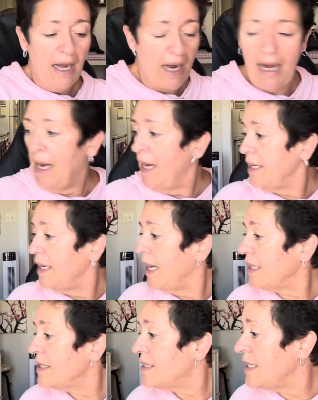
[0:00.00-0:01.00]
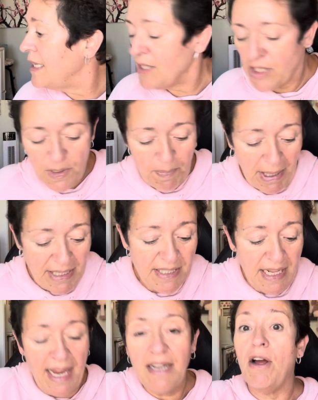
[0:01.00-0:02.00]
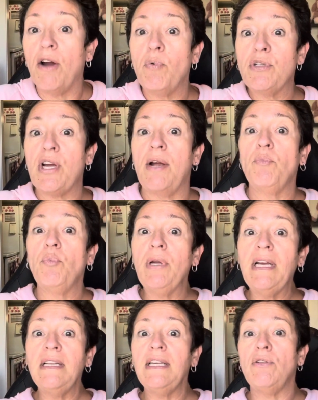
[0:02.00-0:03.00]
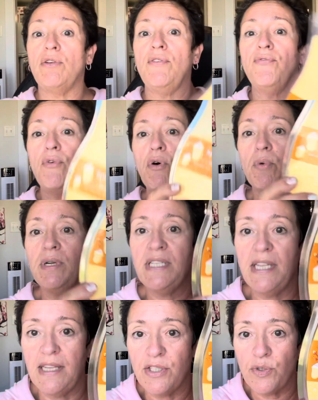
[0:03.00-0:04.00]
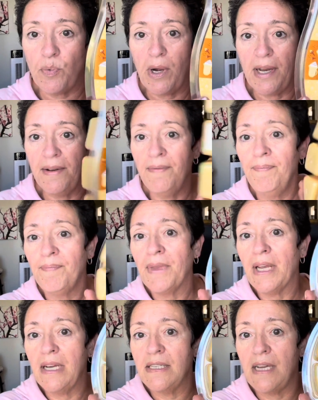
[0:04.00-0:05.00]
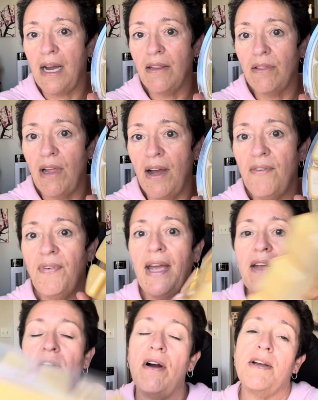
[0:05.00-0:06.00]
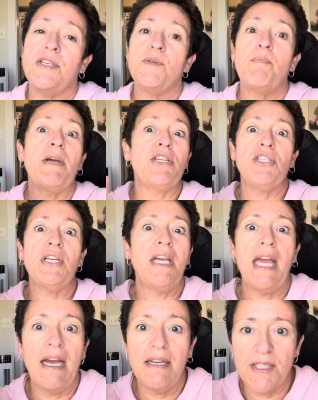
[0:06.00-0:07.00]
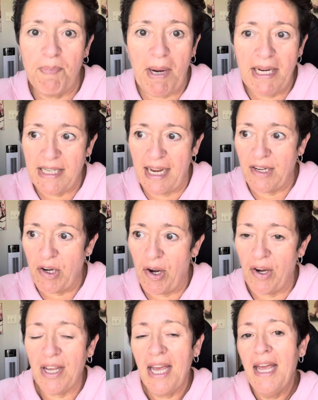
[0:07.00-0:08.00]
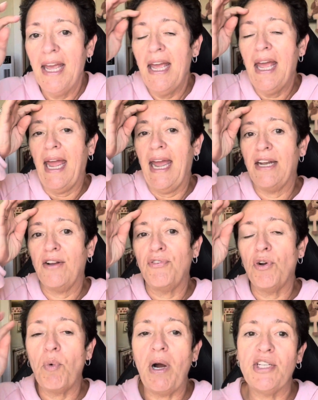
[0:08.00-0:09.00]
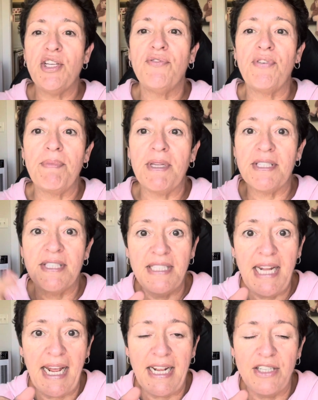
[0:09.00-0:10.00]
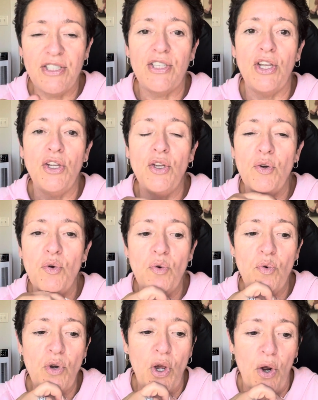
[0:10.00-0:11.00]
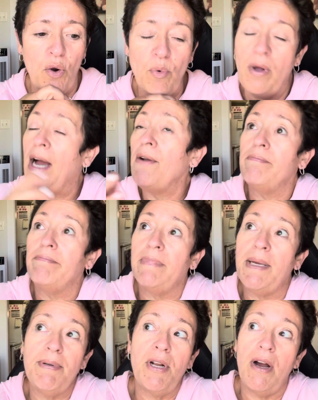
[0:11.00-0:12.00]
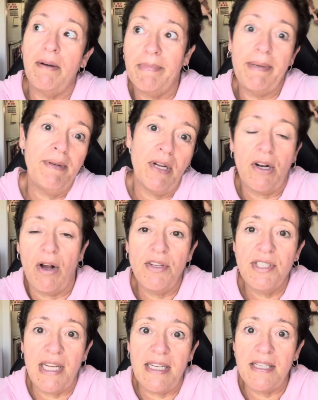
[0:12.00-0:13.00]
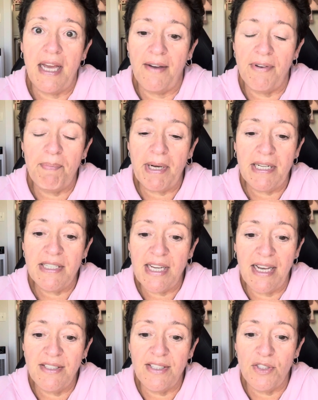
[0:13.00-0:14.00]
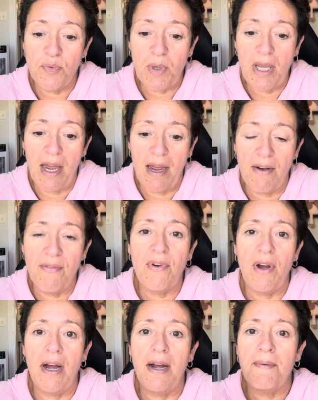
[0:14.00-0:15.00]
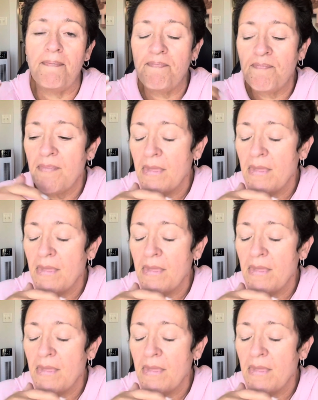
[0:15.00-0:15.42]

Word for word: Uh, next is spiced eggnog, which I'm really looking forward to this one because I love eggnog, especially spiked eggnog. And if you're watching from the States, you know, well, I don't, maybe not, maybe not all states have it, but in Texas we have, um,